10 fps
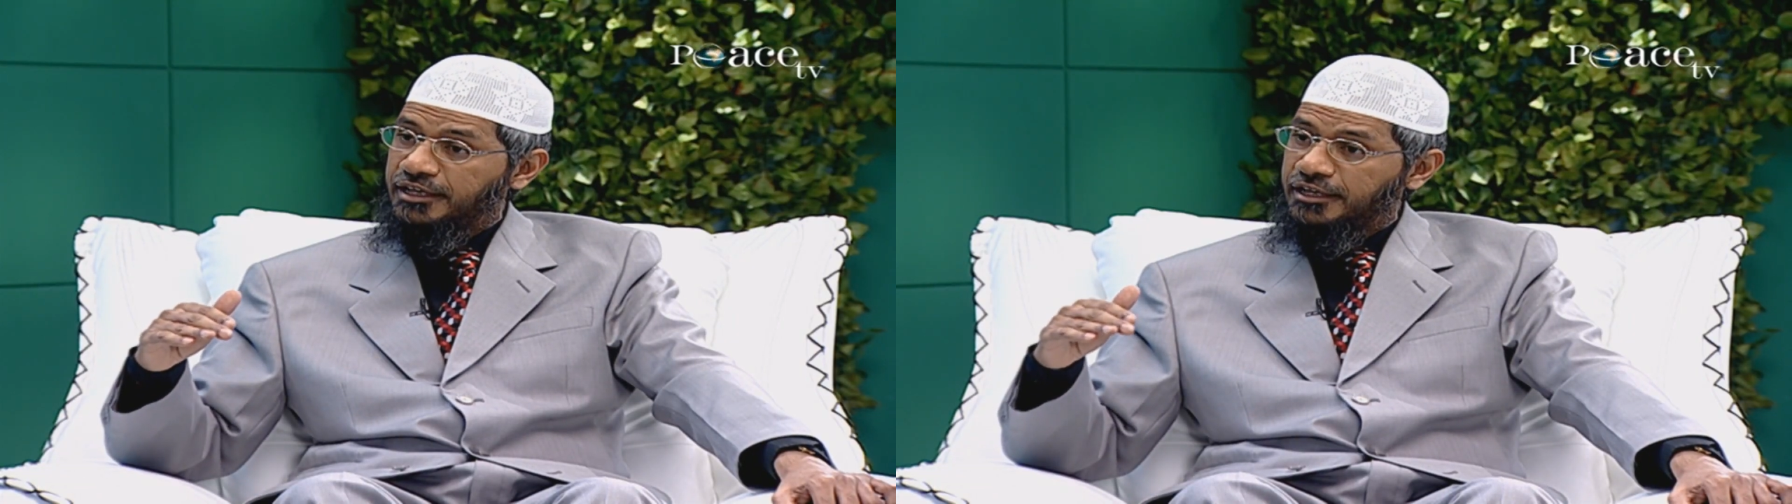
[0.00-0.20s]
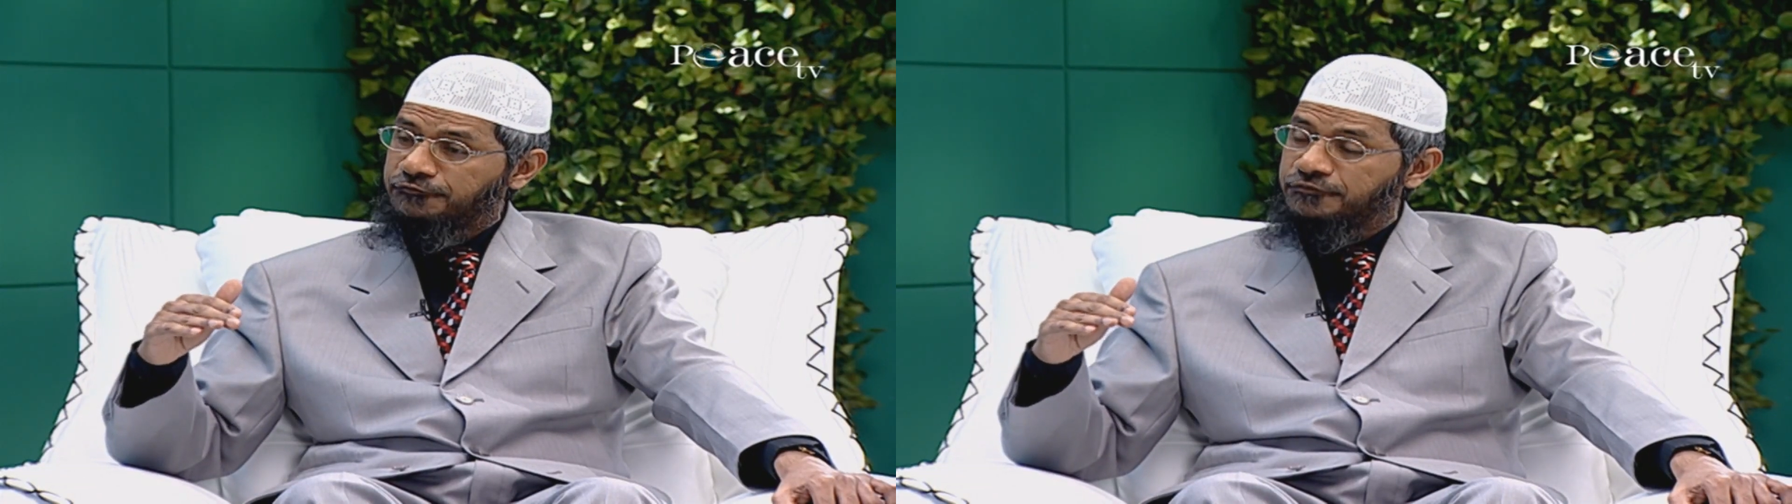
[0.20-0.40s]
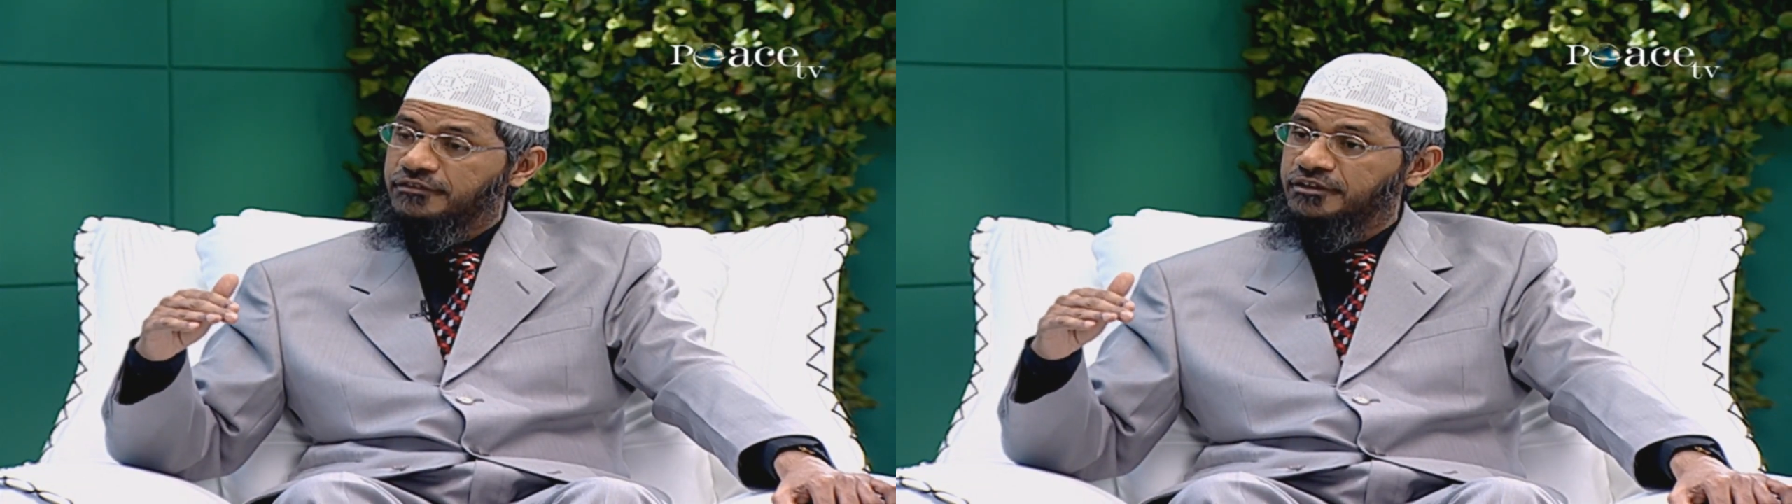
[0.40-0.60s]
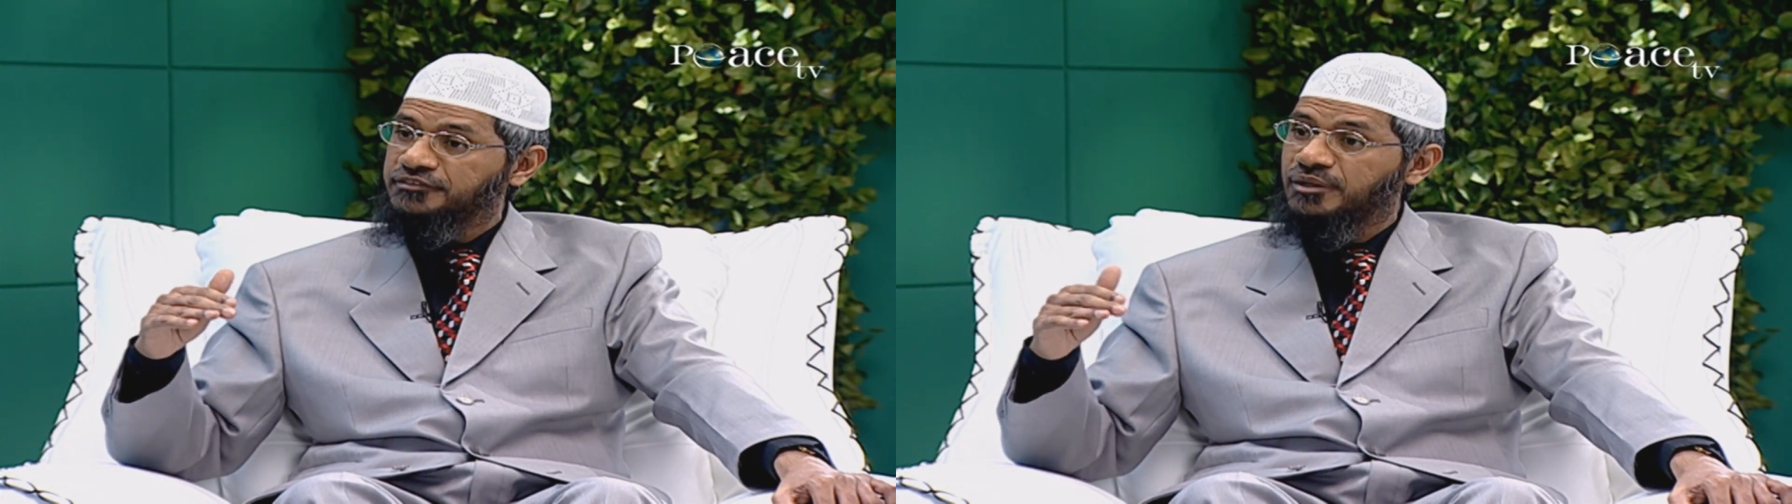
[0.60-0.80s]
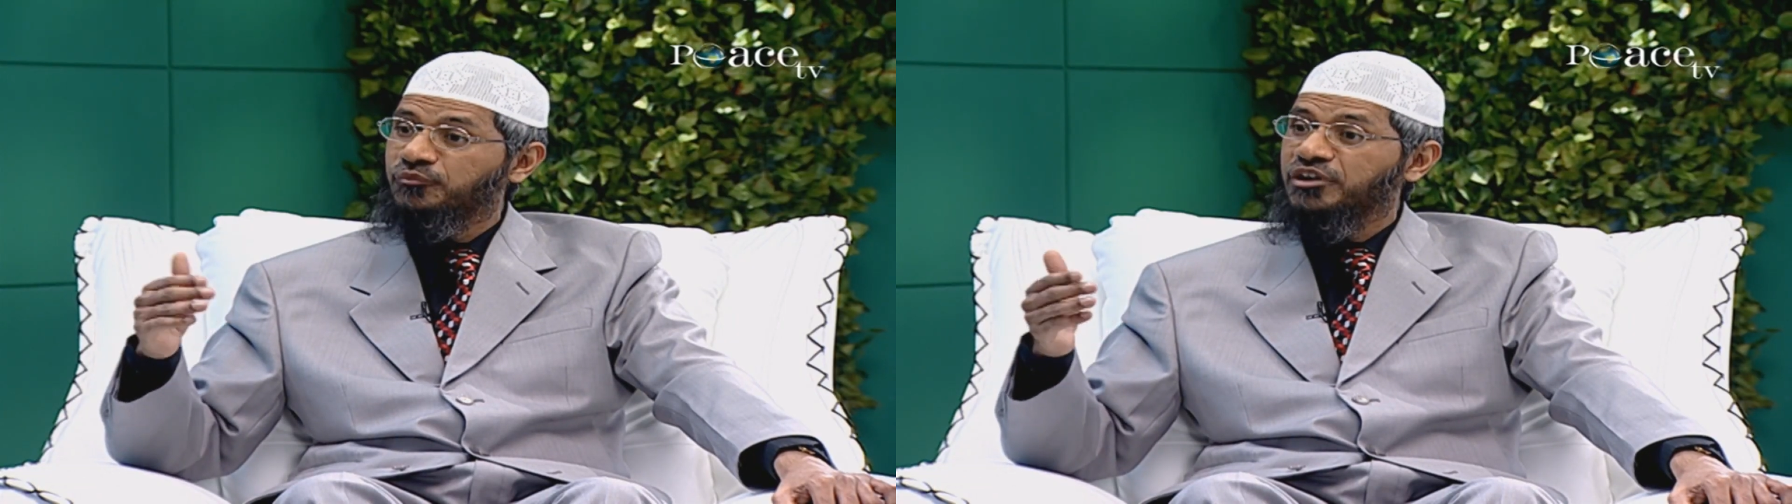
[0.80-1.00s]
if
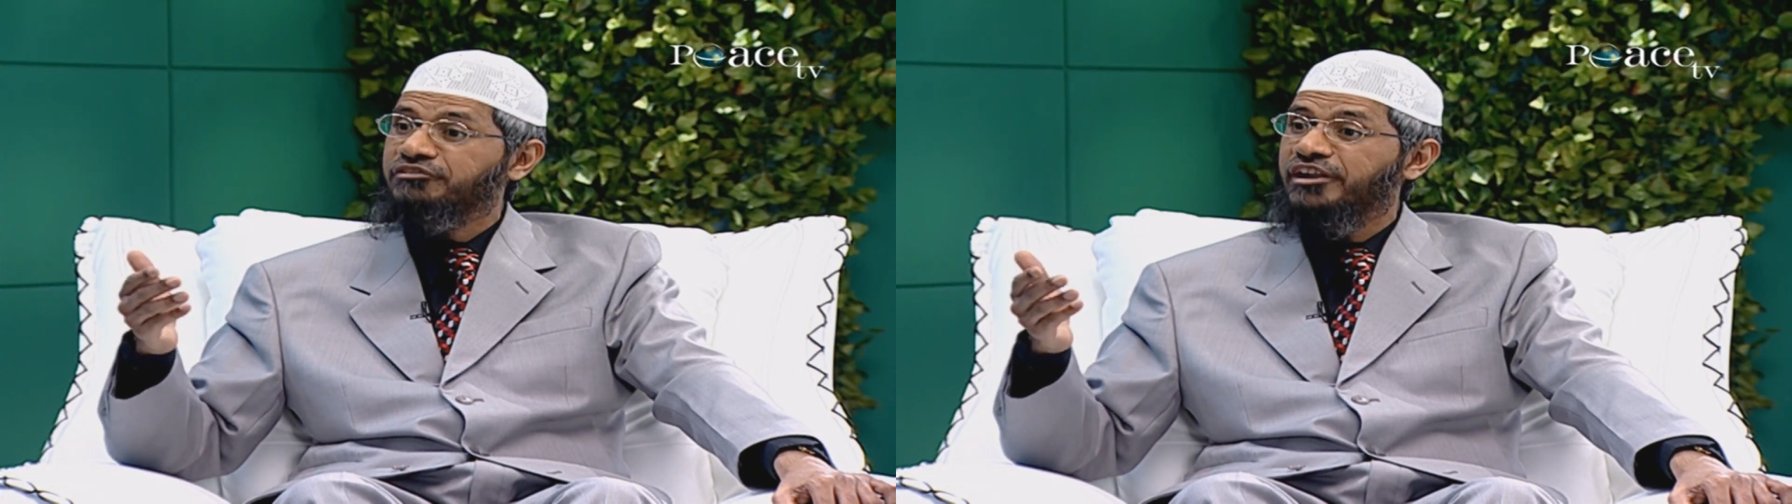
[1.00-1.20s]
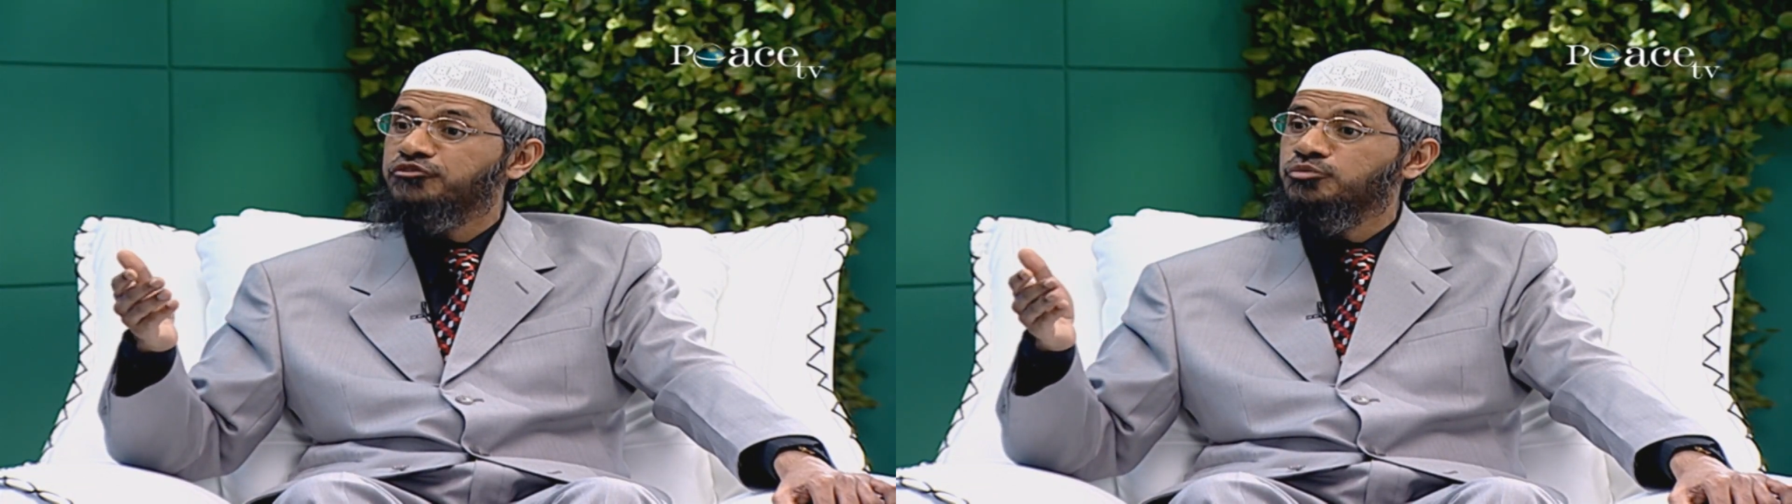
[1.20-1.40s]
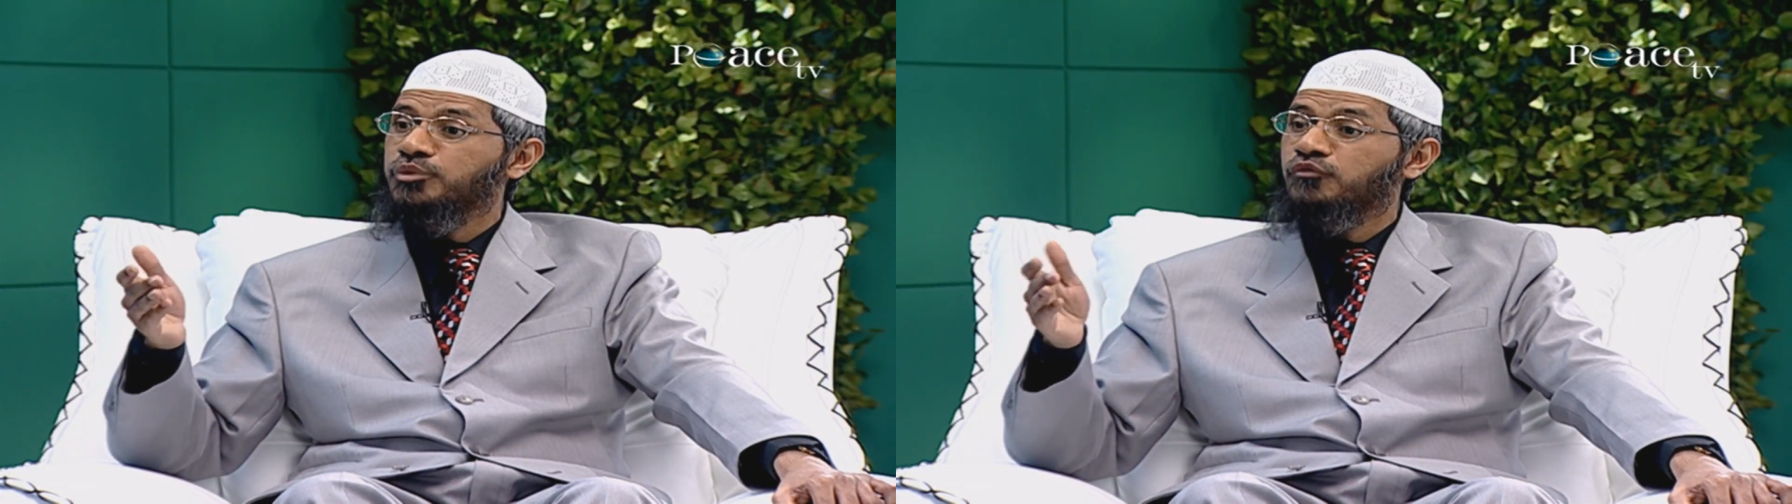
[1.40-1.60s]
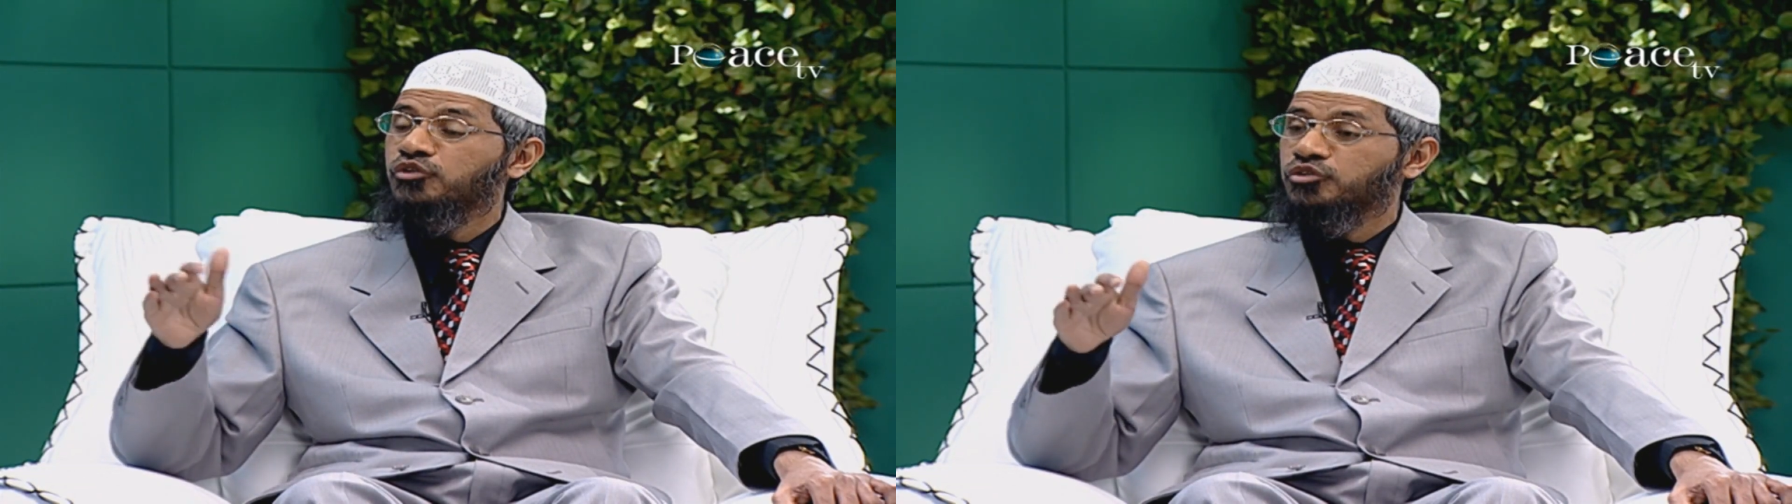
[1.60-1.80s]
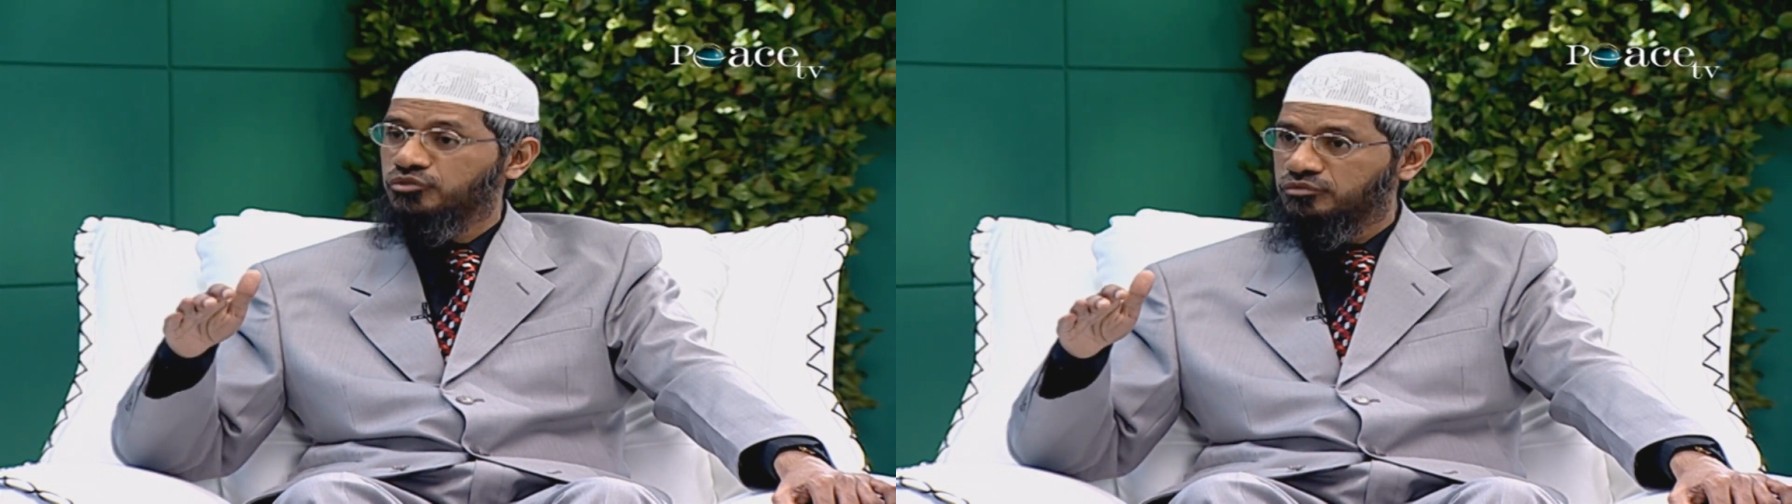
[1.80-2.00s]
someone tries to
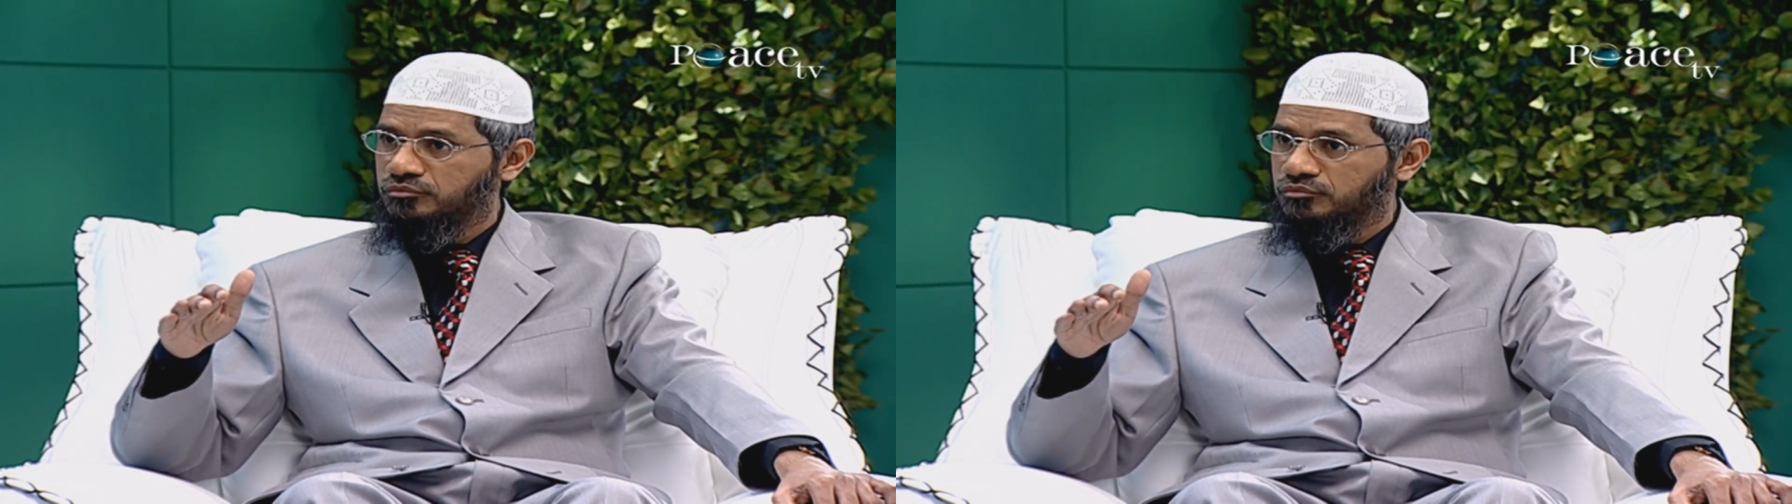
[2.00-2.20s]
provoke you,